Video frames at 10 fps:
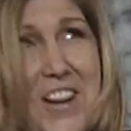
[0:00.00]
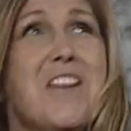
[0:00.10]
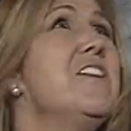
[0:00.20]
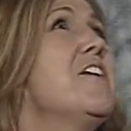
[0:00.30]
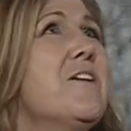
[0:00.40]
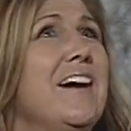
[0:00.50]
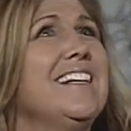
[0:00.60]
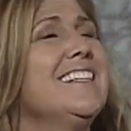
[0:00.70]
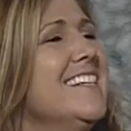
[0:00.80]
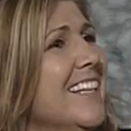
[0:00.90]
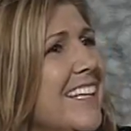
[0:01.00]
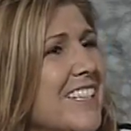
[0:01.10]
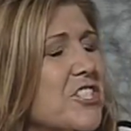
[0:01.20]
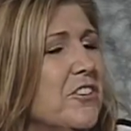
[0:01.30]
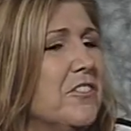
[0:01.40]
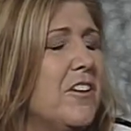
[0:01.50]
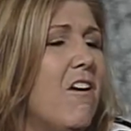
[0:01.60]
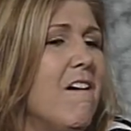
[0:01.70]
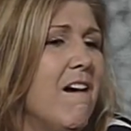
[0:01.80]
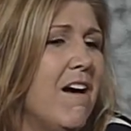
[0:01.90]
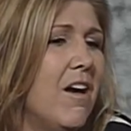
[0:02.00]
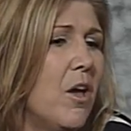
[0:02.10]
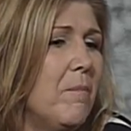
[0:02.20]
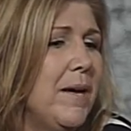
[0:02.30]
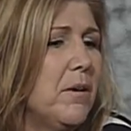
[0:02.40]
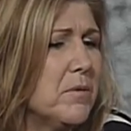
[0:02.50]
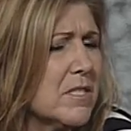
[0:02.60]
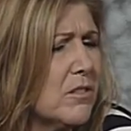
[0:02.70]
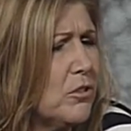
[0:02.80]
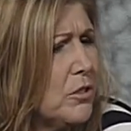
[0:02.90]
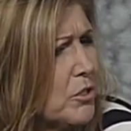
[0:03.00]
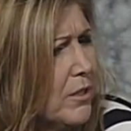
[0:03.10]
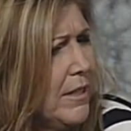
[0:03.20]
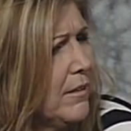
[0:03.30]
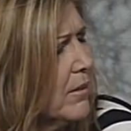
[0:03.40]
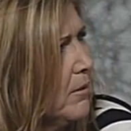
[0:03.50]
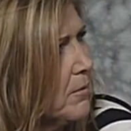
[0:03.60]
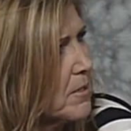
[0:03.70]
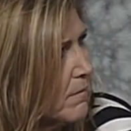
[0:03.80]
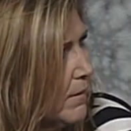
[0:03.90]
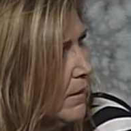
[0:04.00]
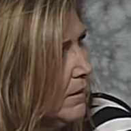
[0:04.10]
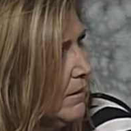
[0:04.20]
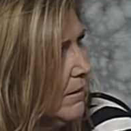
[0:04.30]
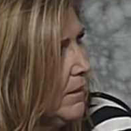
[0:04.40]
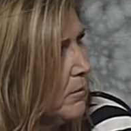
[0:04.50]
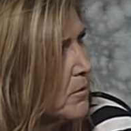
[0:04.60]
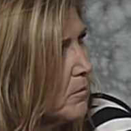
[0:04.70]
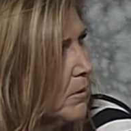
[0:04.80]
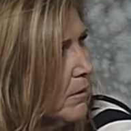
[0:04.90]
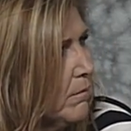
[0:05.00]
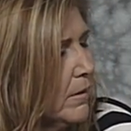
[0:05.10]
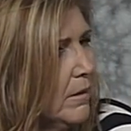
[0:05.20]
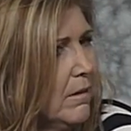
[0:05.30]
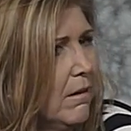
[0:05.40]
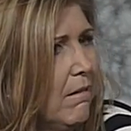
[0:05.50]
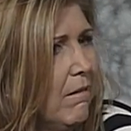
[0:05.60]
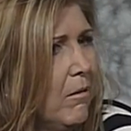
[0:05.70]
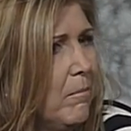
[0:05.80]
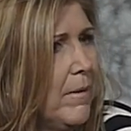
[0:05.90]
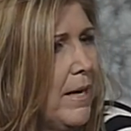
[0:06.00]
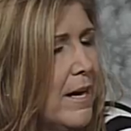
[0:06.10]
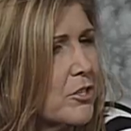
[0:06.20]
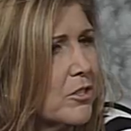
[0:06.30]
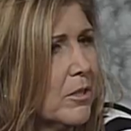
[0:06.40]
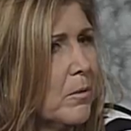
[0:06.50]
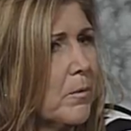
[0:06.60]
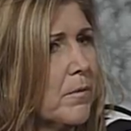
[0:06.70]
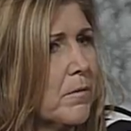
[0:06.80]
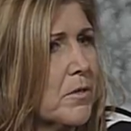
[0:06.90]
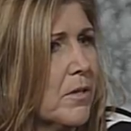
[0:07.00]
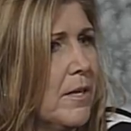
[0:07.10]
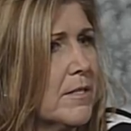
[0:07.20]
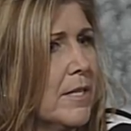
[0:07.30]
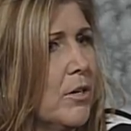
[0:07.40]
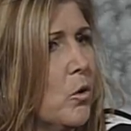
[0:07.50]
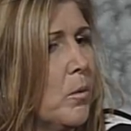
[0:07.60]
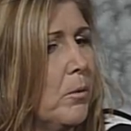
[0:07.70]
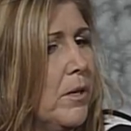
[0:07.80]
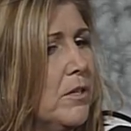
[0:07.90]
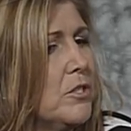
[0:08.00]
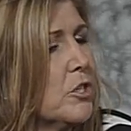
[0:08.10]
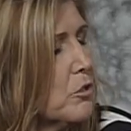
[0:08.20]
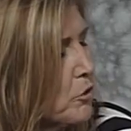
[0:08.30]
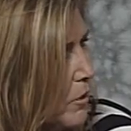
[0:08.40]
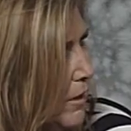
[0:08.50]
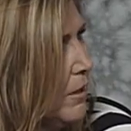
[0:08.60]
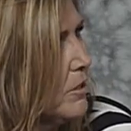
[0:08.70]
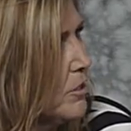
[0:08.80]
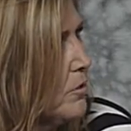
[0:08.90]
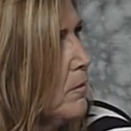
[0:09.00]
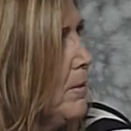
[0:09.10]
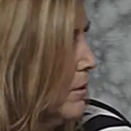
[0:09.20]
no, I did not like the jungle at all. Um, it was good training though. It was fun. Yeah. It was really fun. Um, they actually, we were the first class they incorporated the jungle training into the